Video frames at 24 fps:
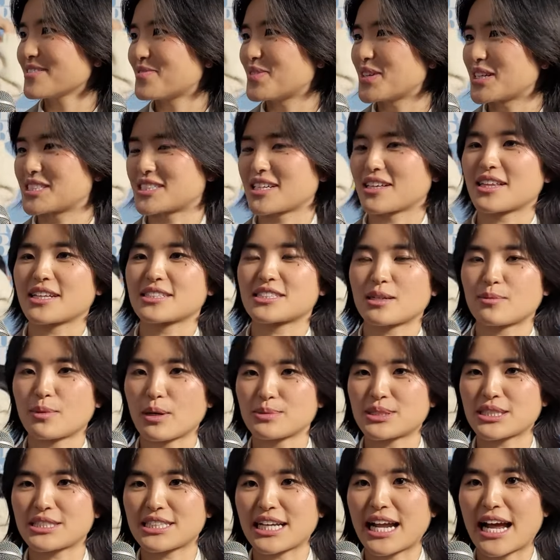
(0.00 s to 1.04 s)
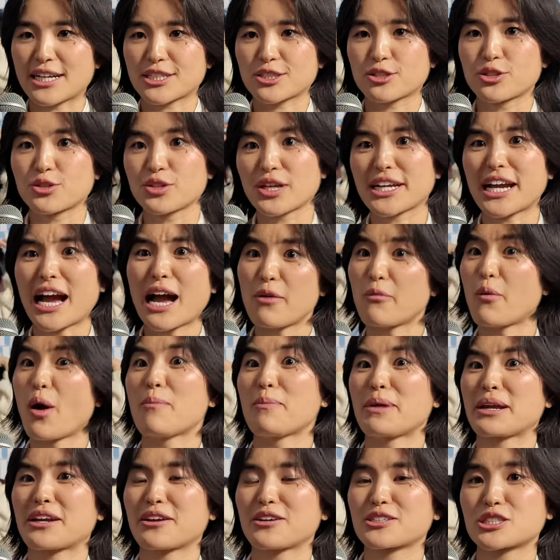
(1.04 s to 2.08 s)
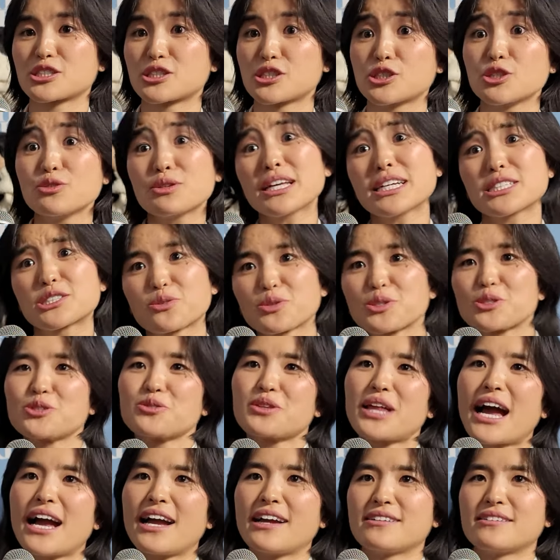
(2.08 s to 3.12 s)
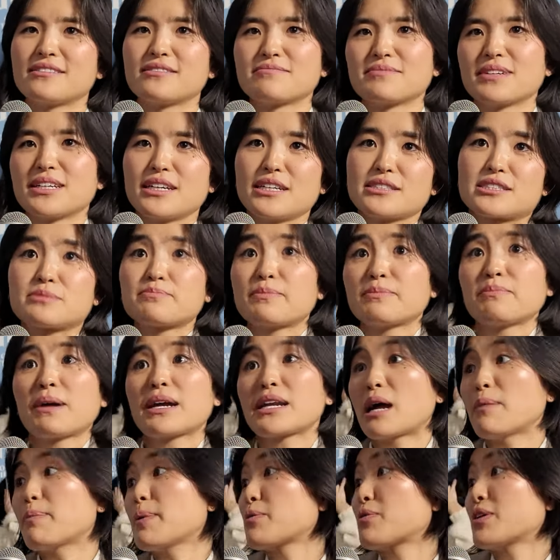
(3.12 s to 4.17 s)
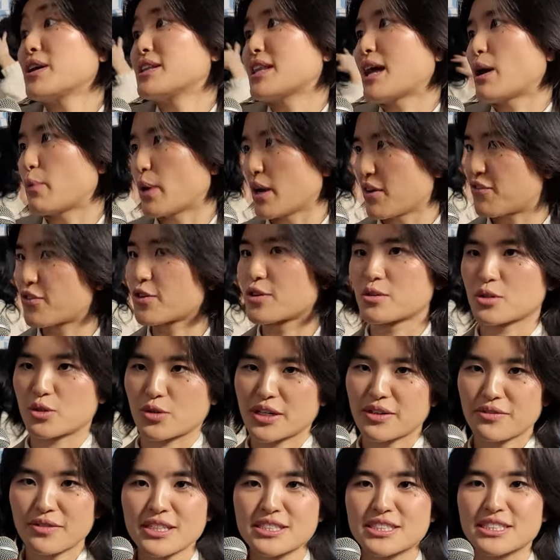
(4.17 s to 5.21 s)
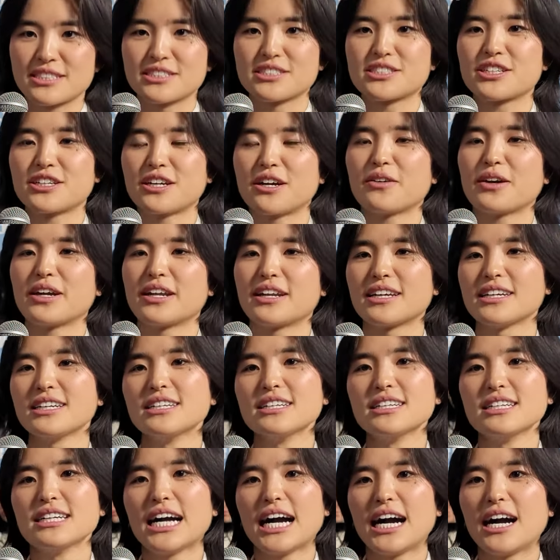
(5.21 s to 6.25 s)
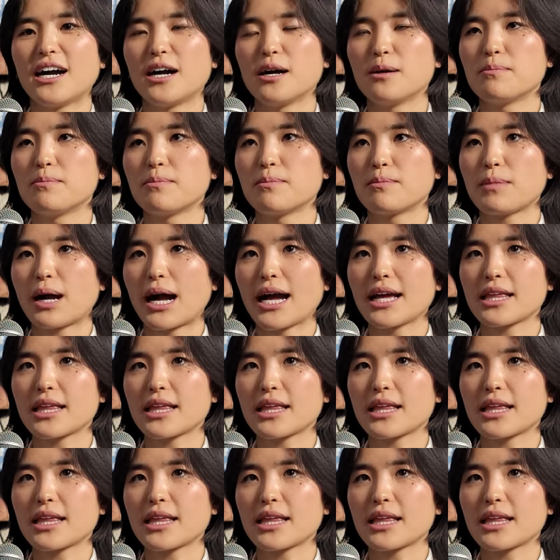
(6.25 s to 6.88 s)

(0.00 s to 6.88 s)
because I think sometimes as an actor, you're like, I want my character to do this or do that, and it might not be written that way for great reasons, you know. And